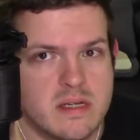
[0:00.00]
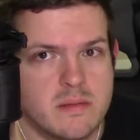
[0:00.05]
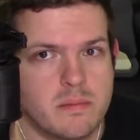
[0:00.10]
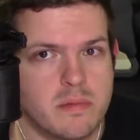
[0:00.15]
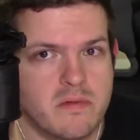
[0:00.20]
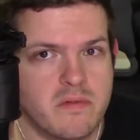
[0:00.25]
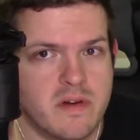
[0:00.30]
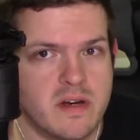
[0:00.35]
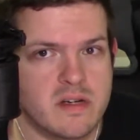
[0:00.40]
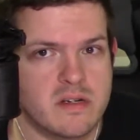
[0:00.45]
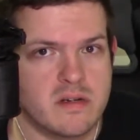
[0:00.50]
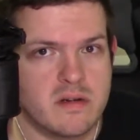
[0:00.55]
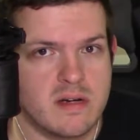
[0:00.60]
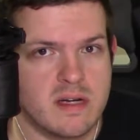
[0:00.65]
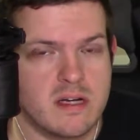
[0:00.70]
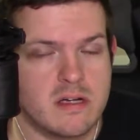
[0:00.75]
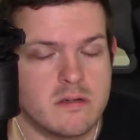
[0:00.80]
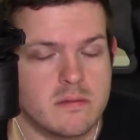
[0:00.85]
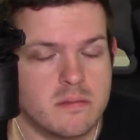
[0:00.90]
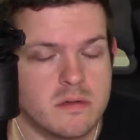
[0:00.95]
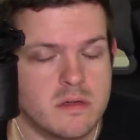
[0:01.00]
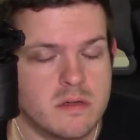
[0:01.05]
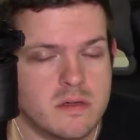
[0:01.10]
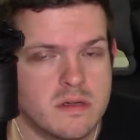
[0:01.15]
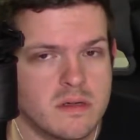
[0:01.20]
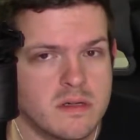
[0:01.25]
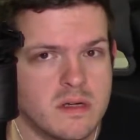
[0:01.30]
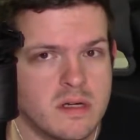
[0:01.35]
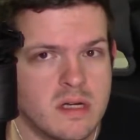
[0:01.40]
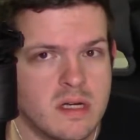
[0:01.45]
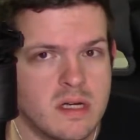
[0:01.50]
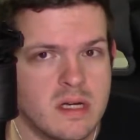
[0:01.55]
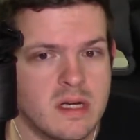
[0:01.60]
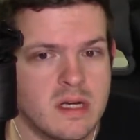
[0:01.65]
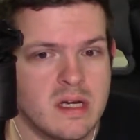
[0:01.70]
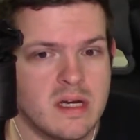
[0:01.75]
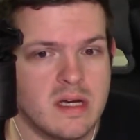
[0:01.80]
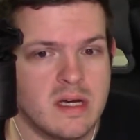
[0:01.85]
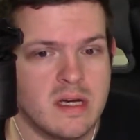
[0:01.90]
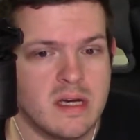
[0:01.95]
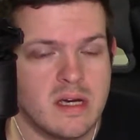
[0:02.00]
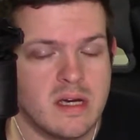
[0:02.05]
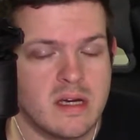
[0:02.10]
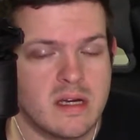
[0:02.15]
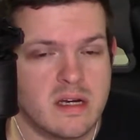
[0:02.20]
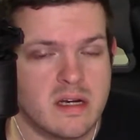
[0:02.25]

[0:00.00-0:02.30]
professional help and